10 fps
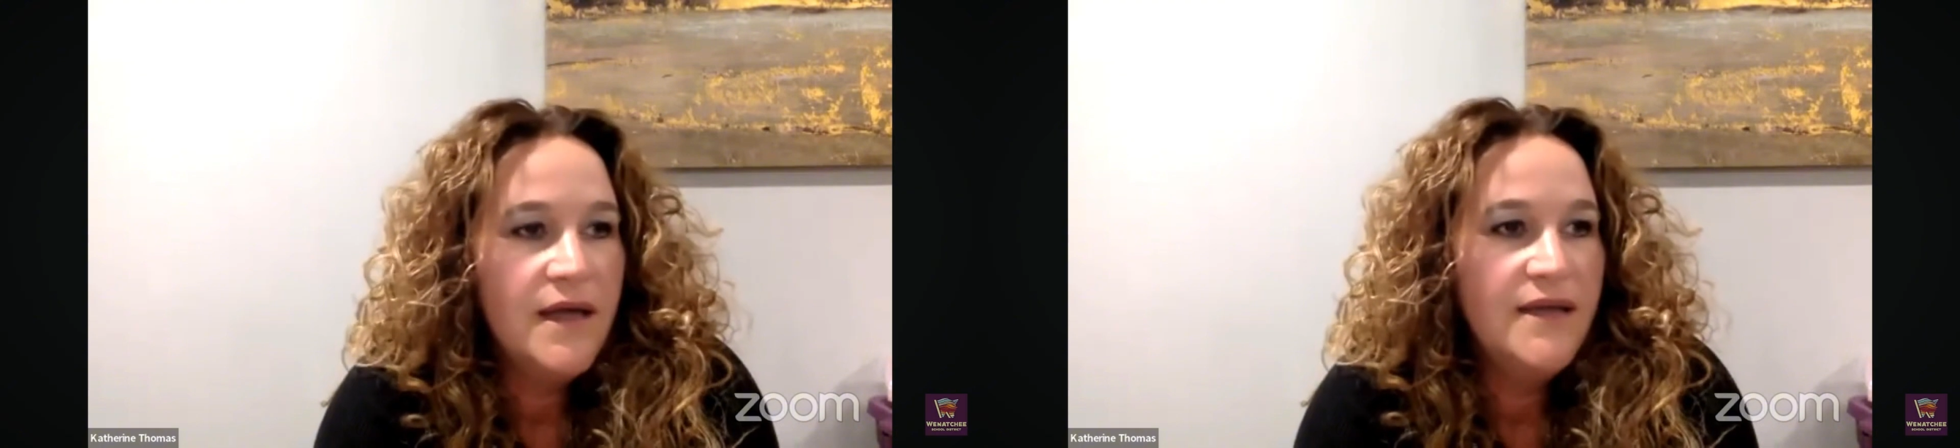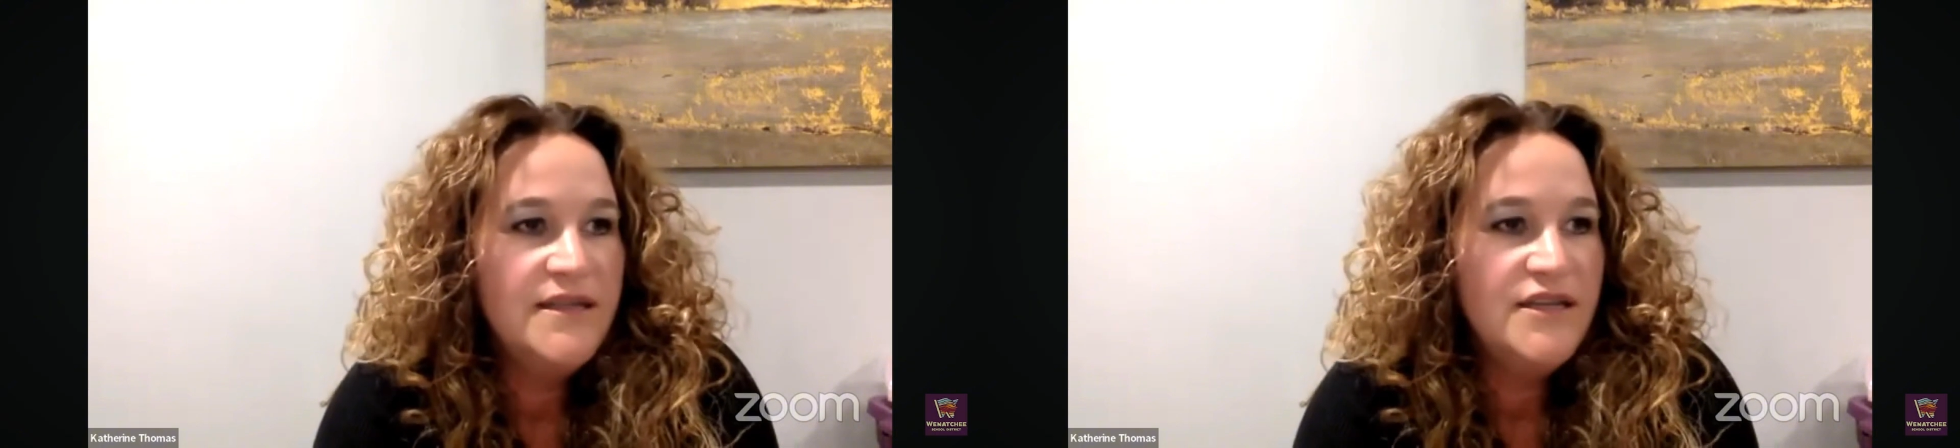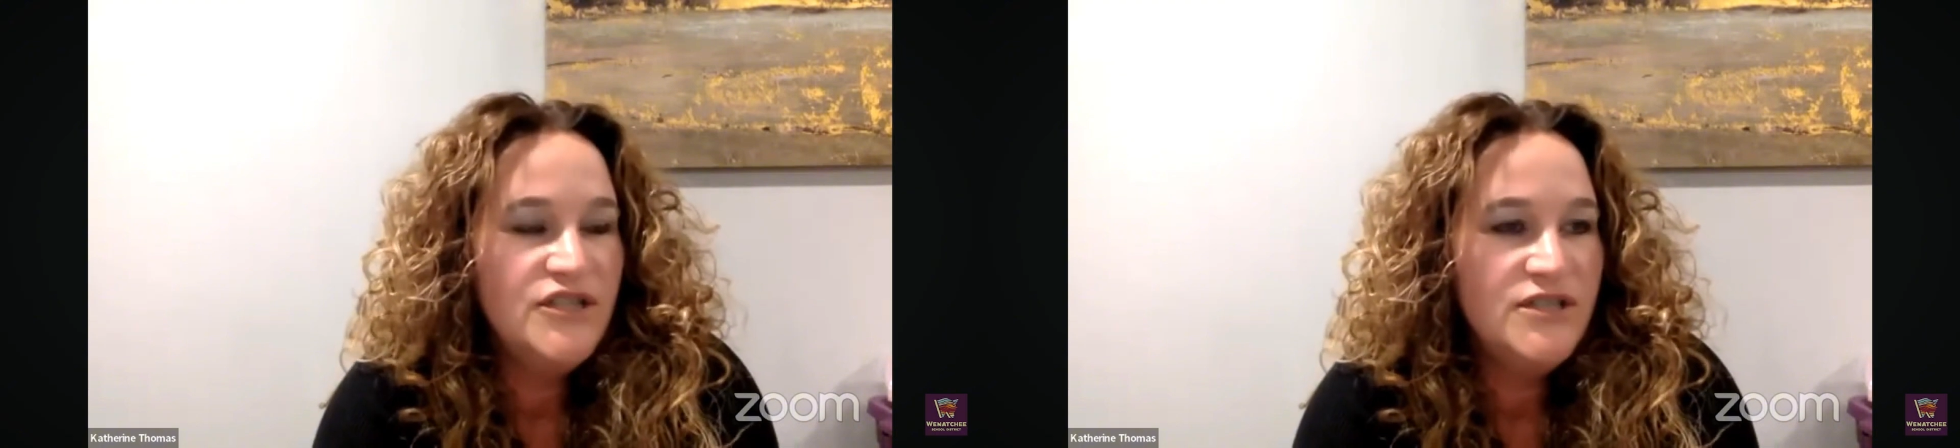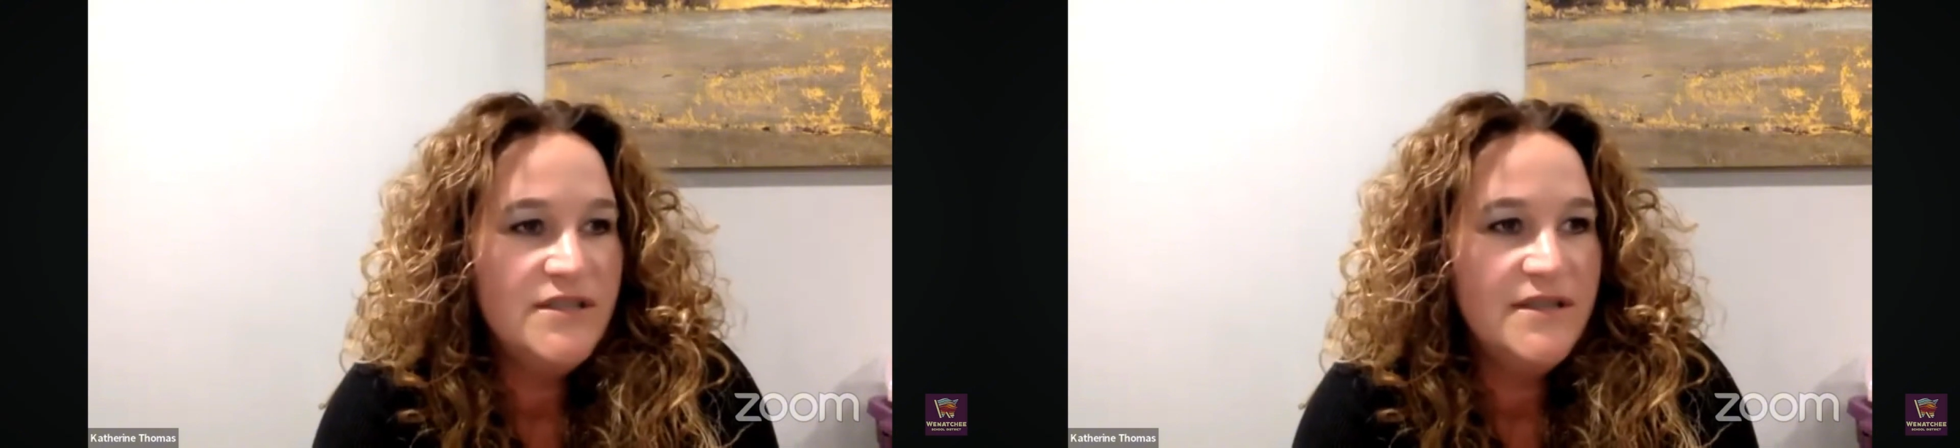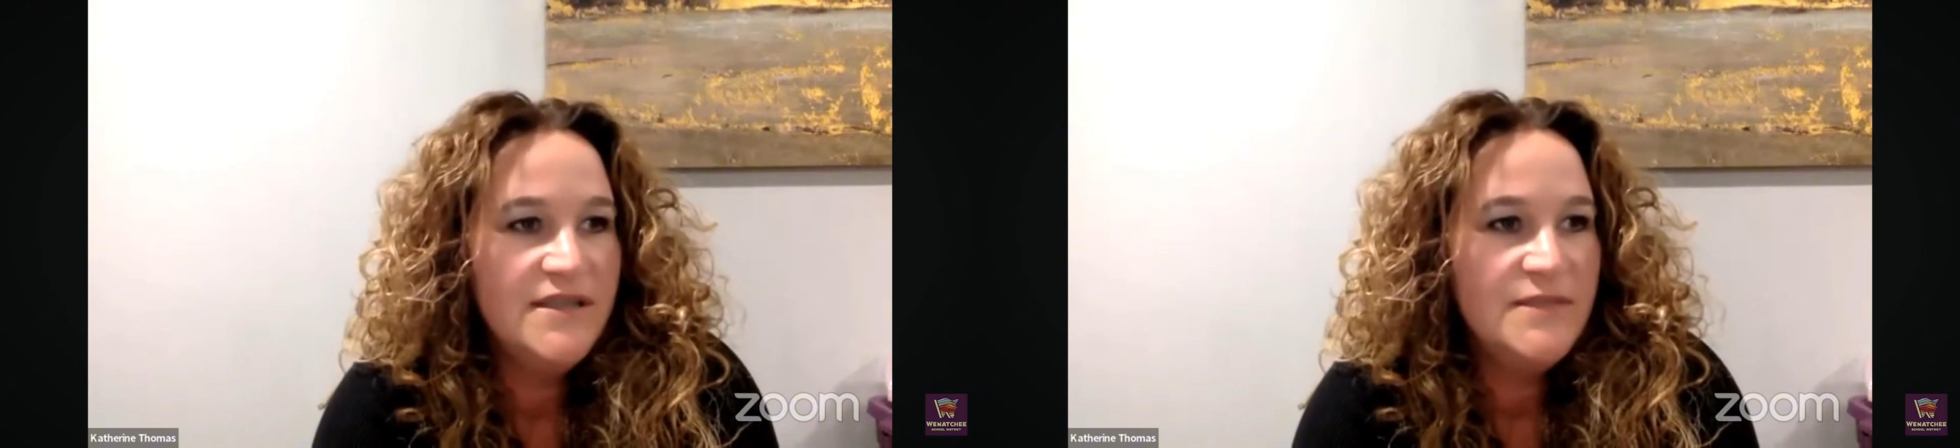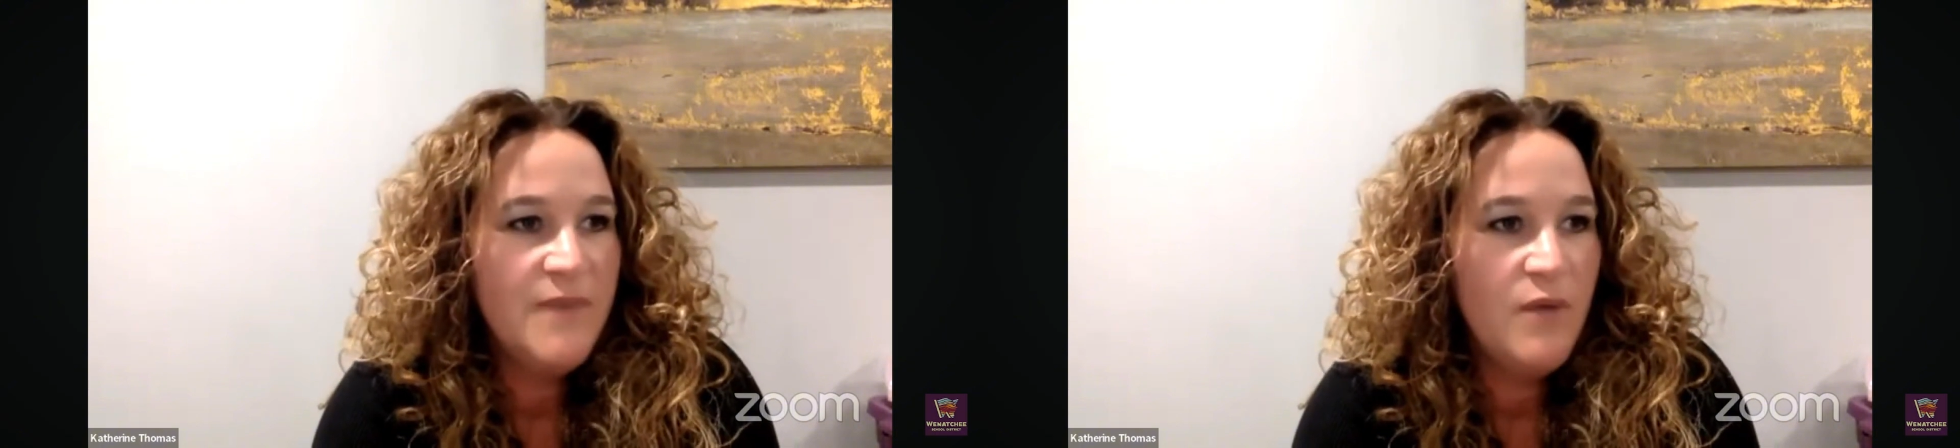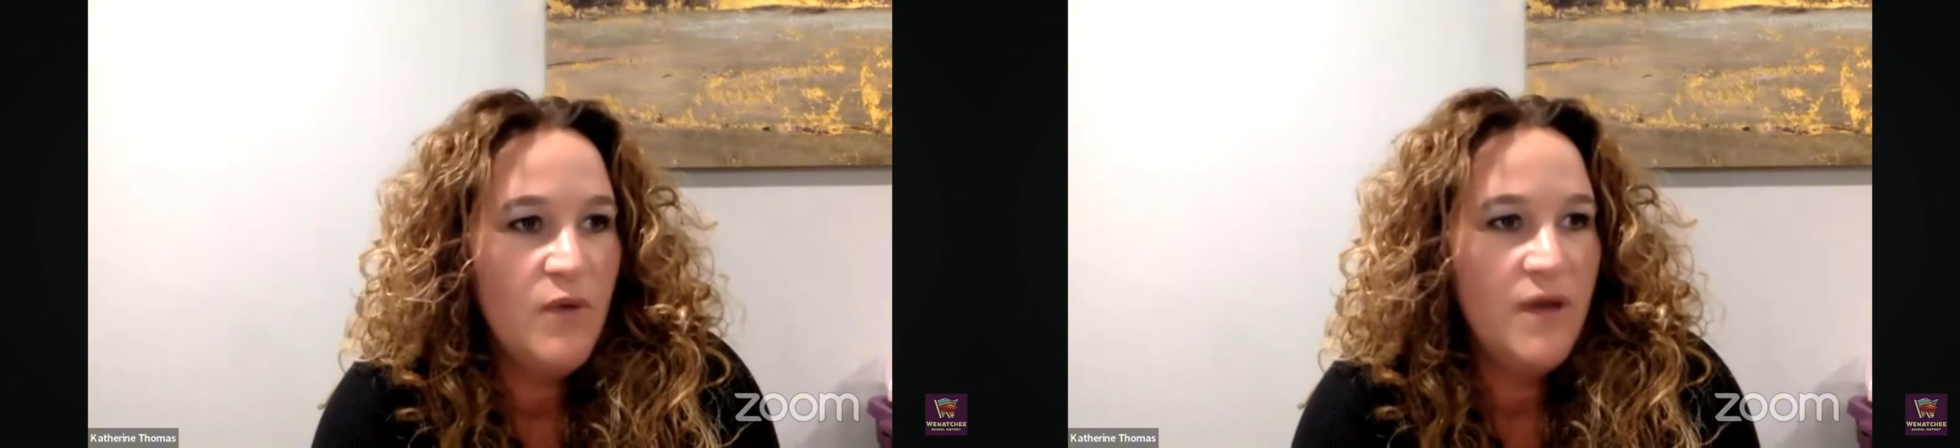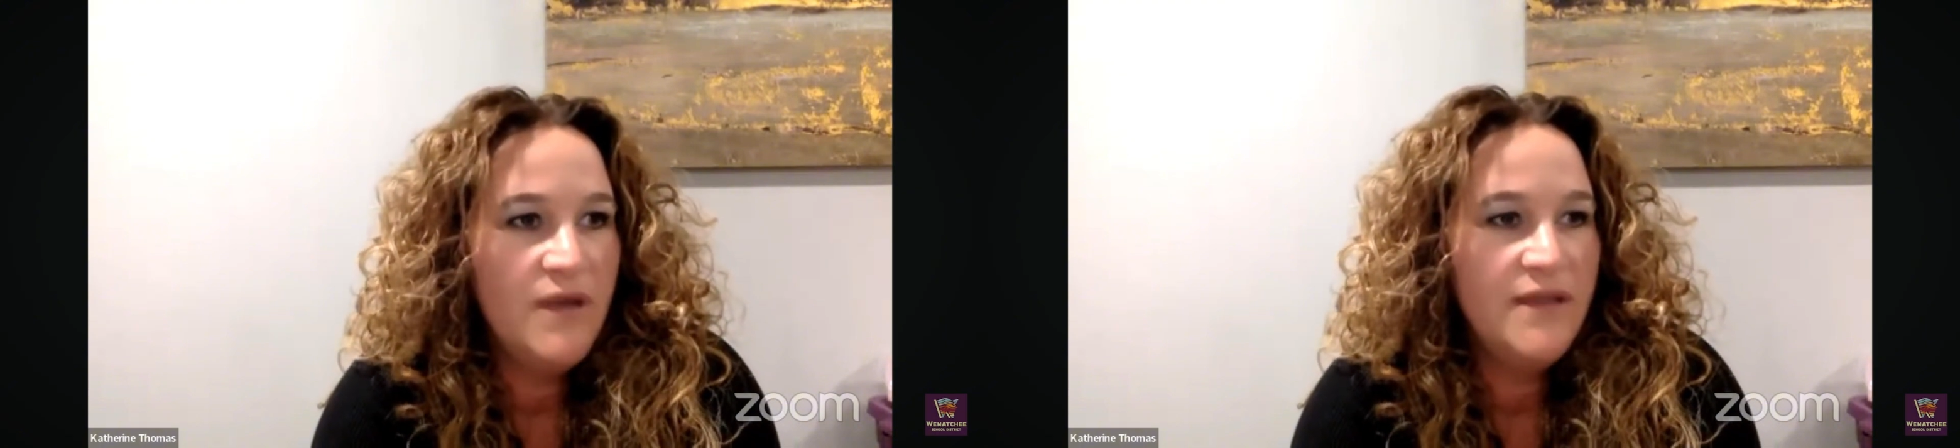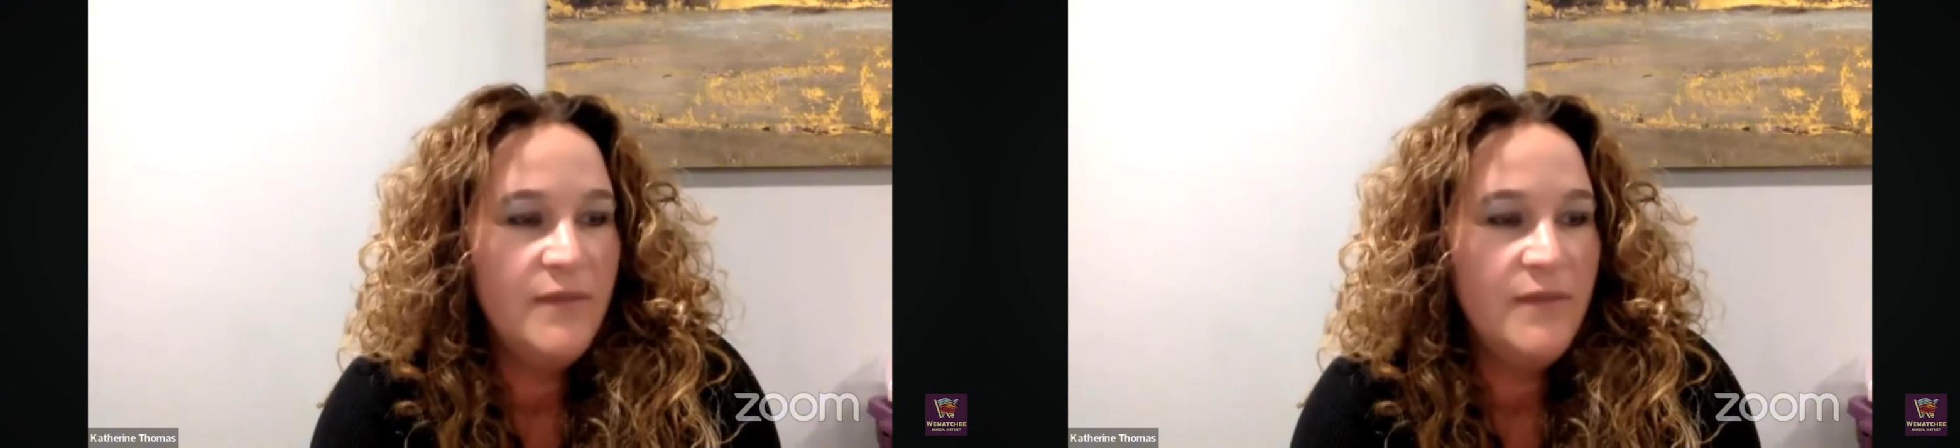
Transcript: attention to this by wanting